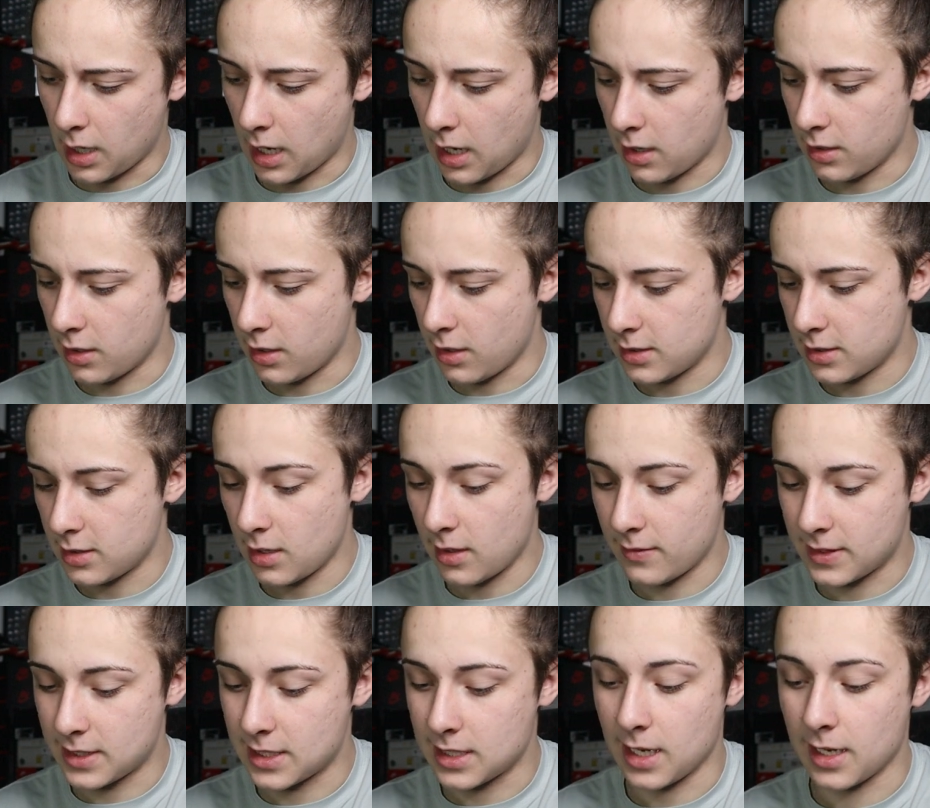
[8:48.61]
I don't know. They still have
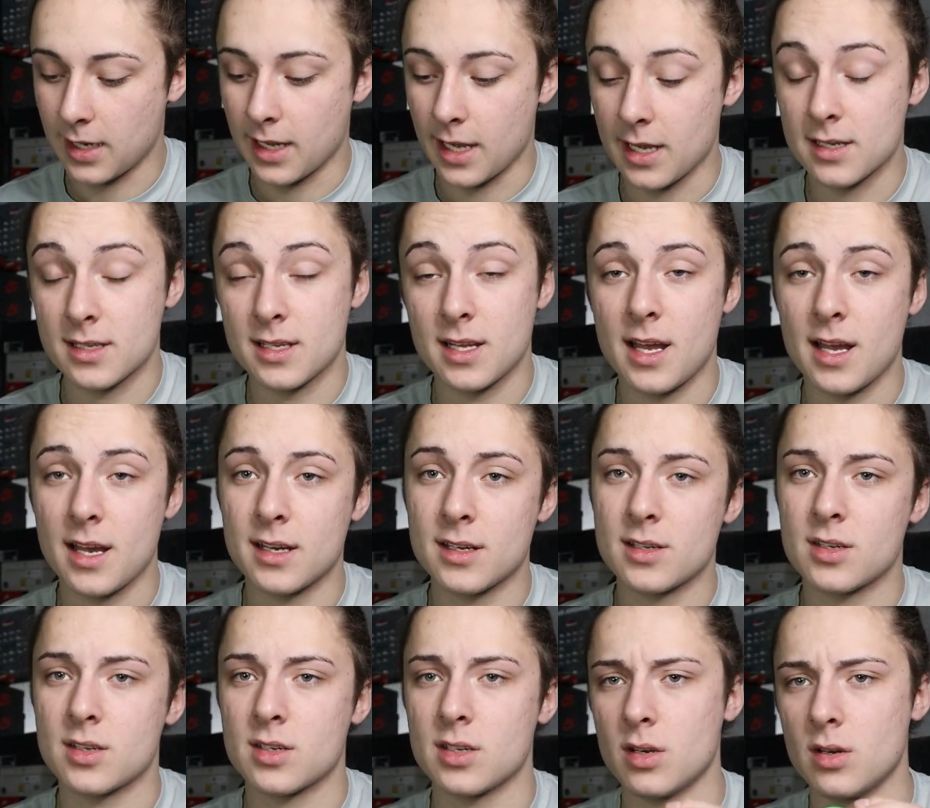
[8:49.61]
the StockX tag,
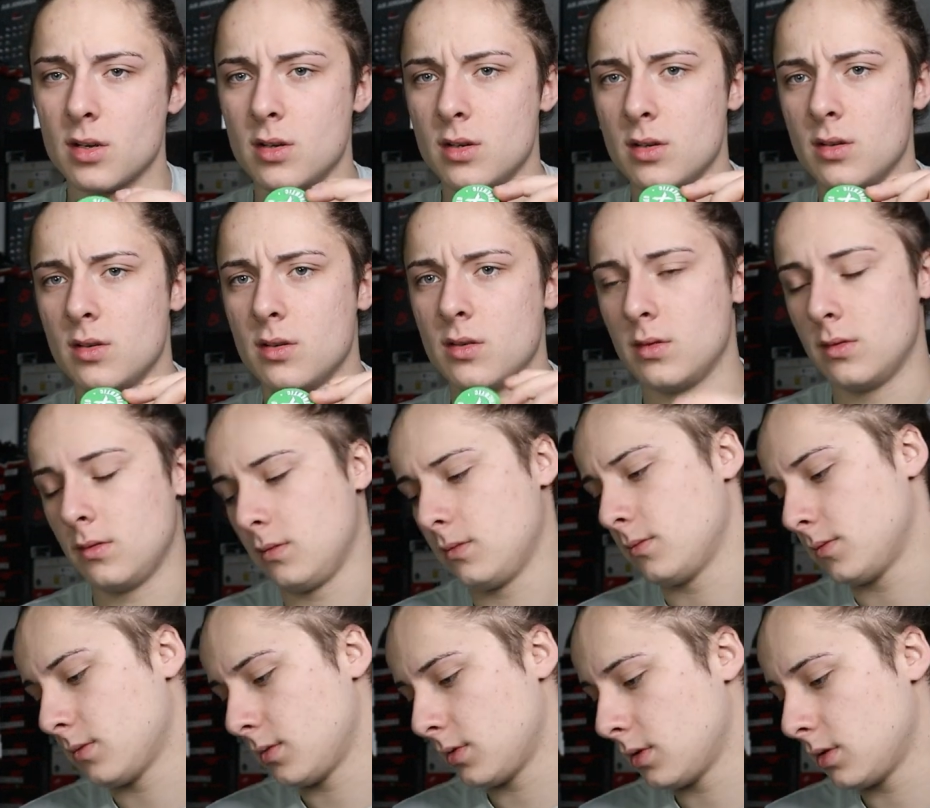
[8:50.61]
so
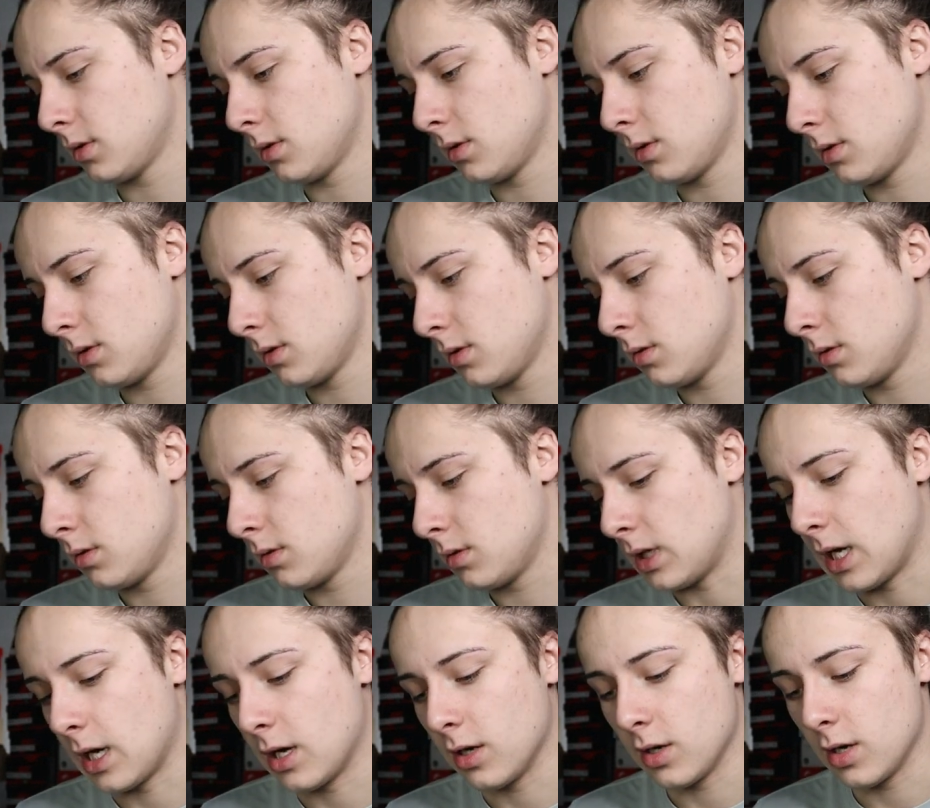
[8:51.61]

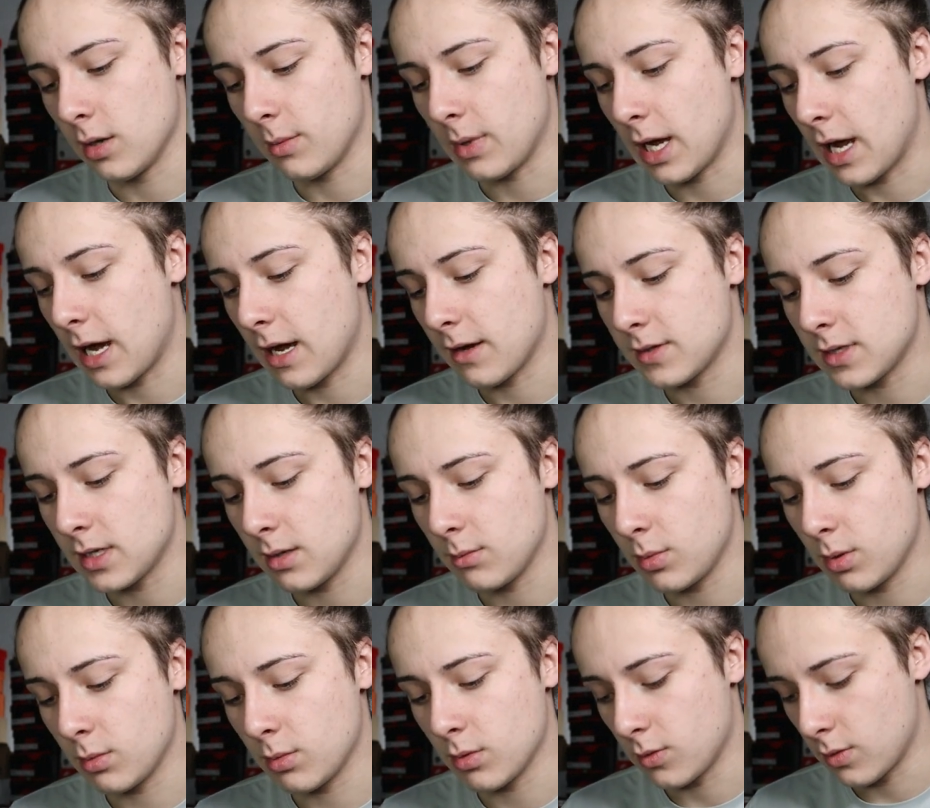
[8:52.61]
I don't know. I mean, I have seen
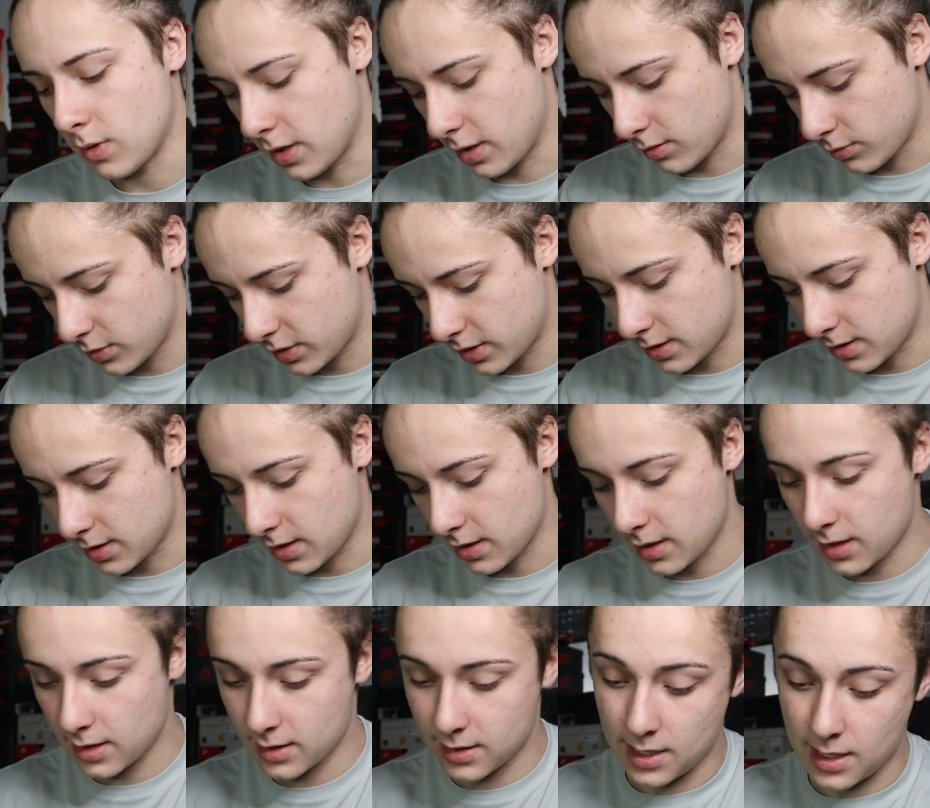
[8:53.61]
people wear them with the
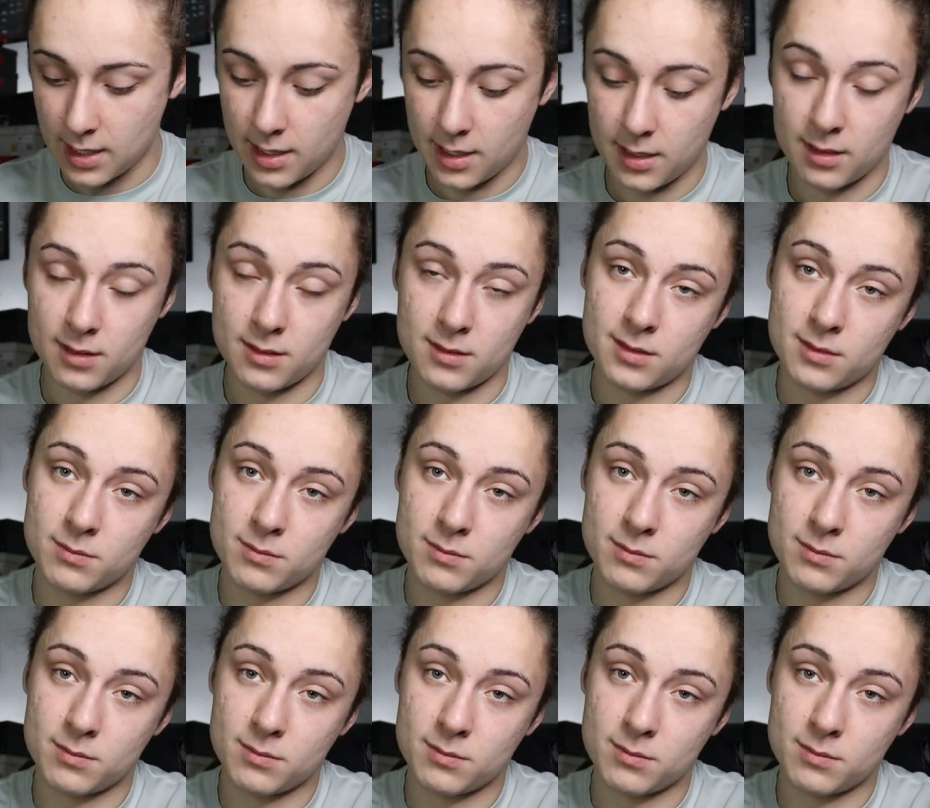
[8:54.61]
StockX tag.